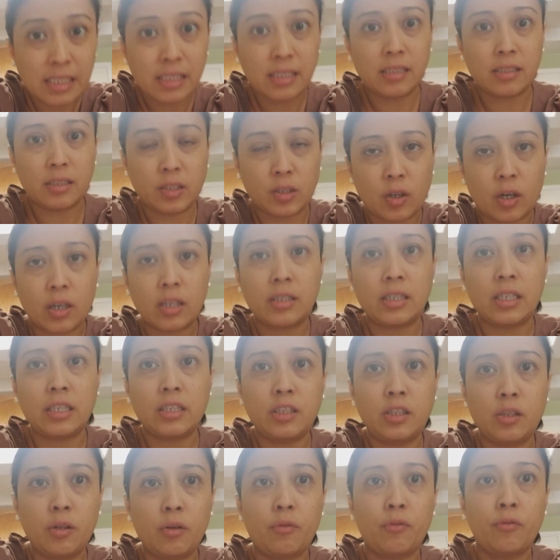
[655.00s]
is
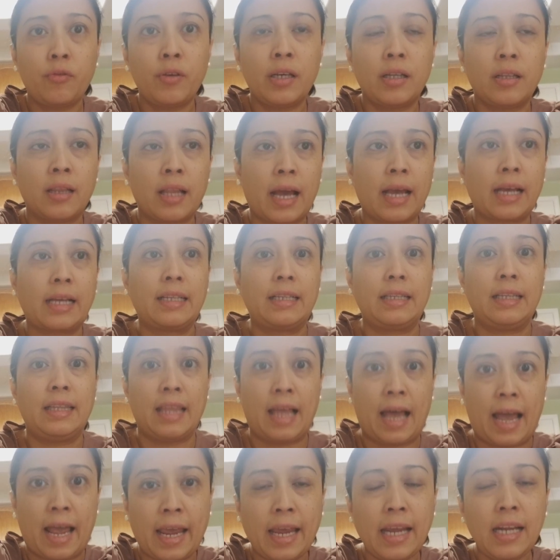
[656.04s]
starting to feel like
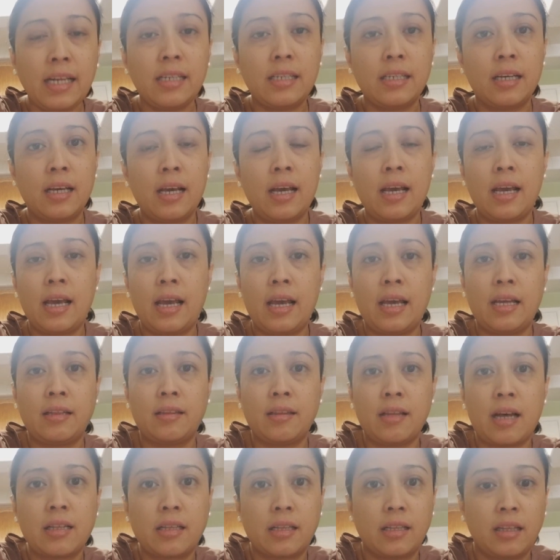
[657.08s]
light
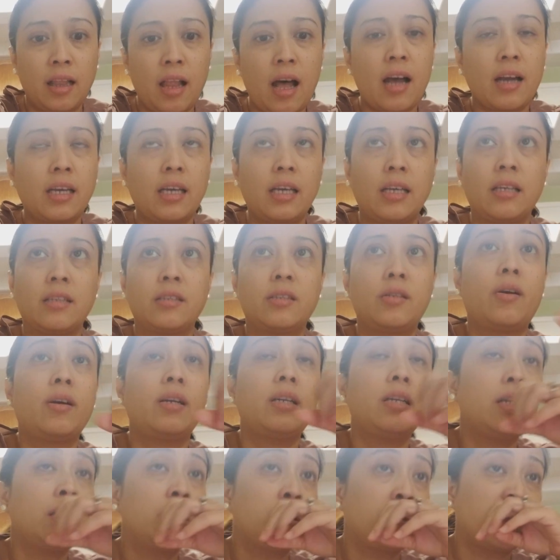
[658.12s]
and not locking. So I
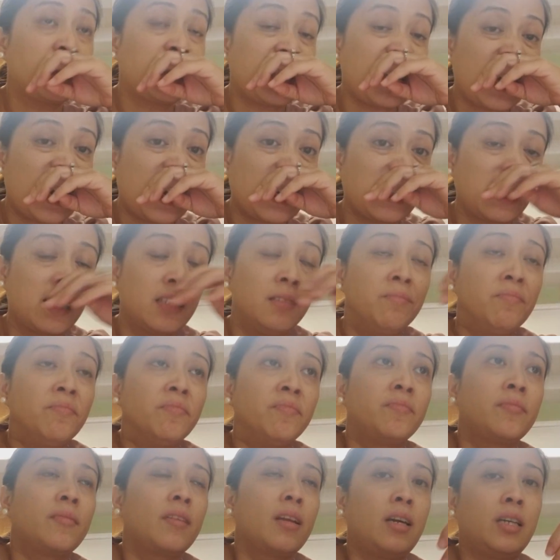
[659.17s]
didn't know she has
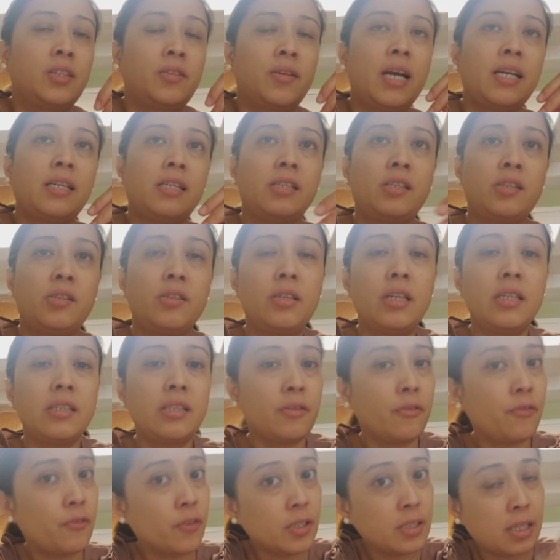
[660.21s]
arthritis. So that's
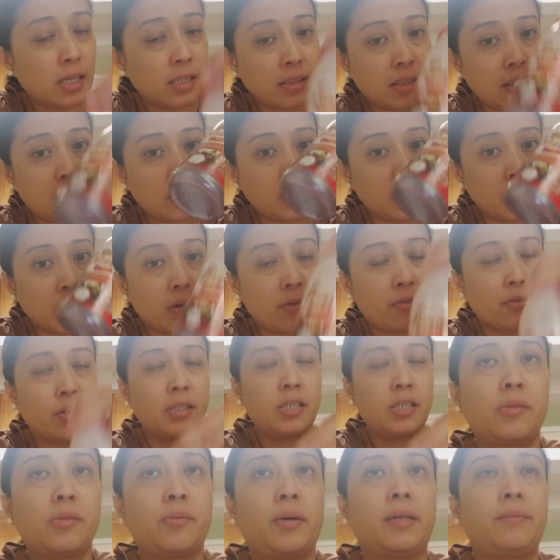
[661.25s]
the first success story for
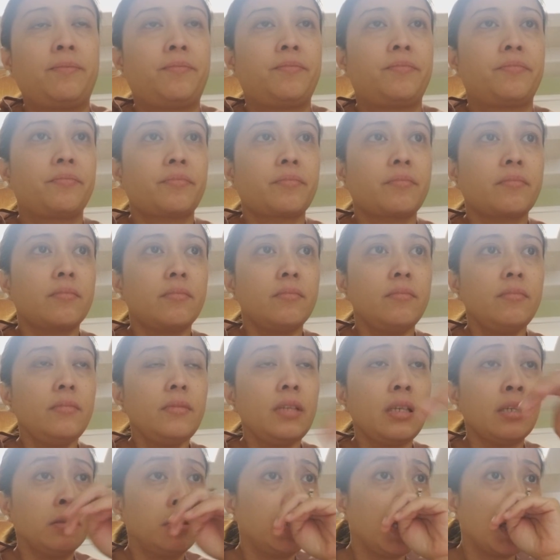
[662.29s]
one.
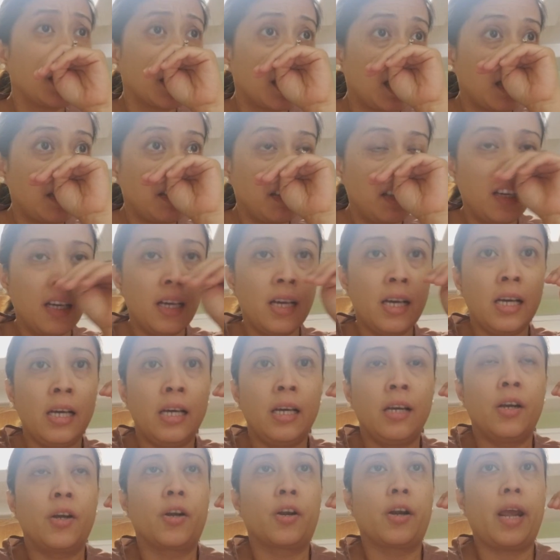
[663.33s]
Second,
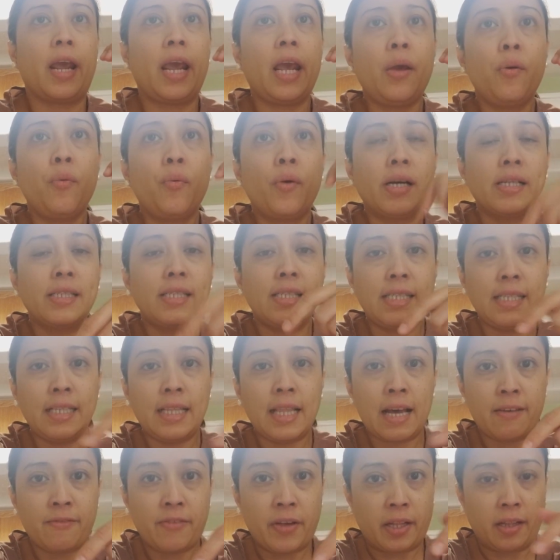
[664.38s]
her A1C
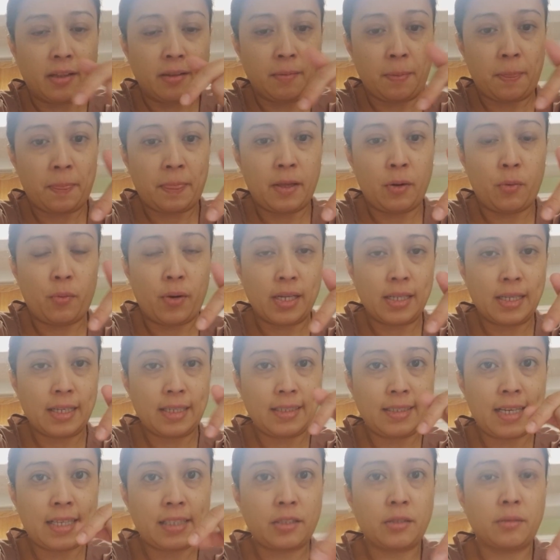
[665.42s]
level, the one
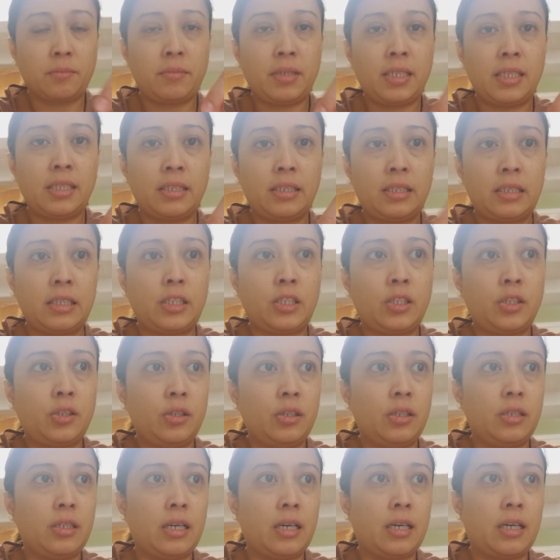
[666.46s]
that determines that
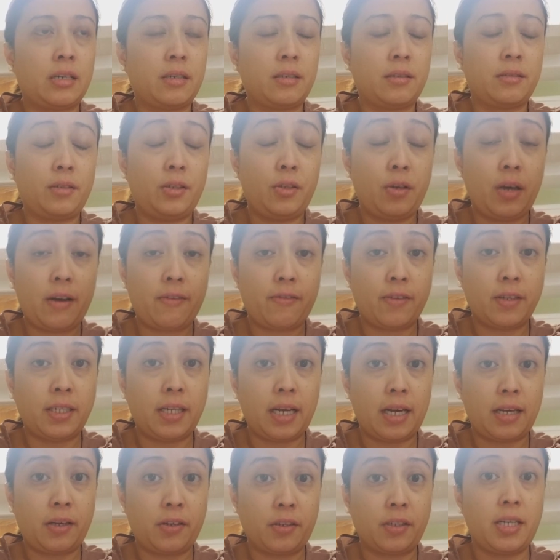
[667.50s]

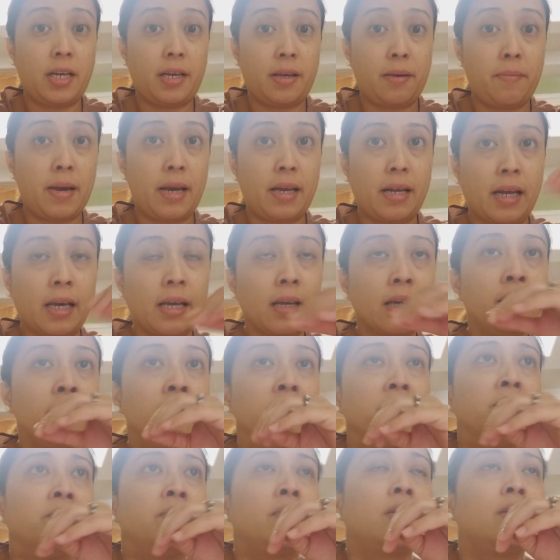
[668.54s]
you're diabetic,
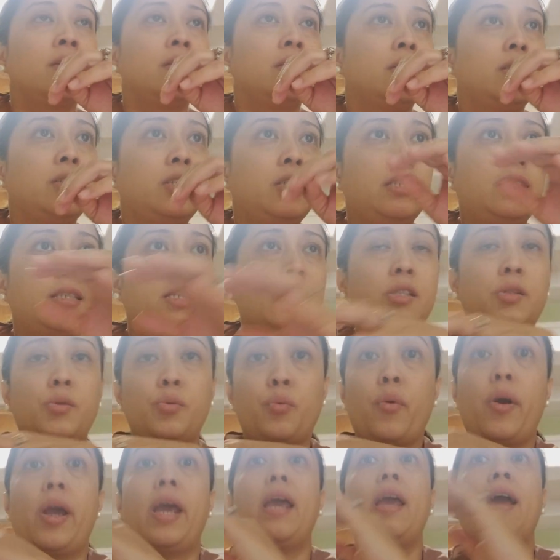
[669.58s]
she said it's
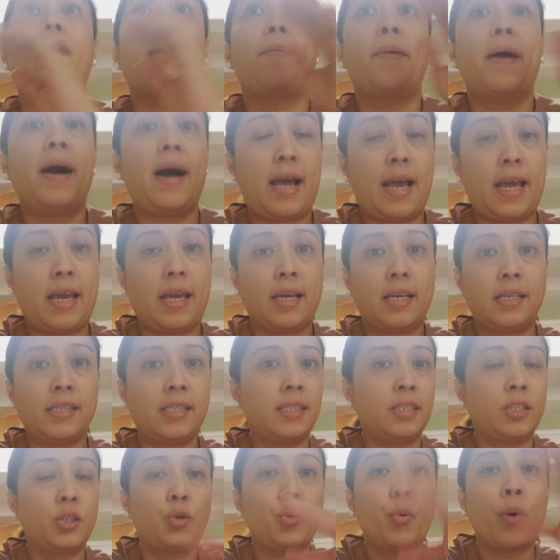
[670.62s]
way up high.
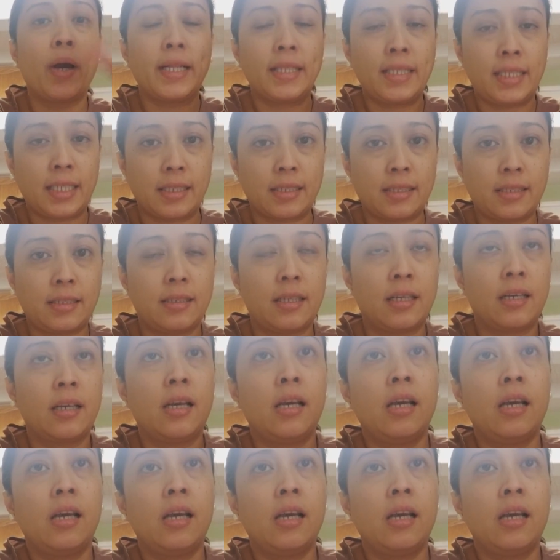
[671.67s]
It's in 20s.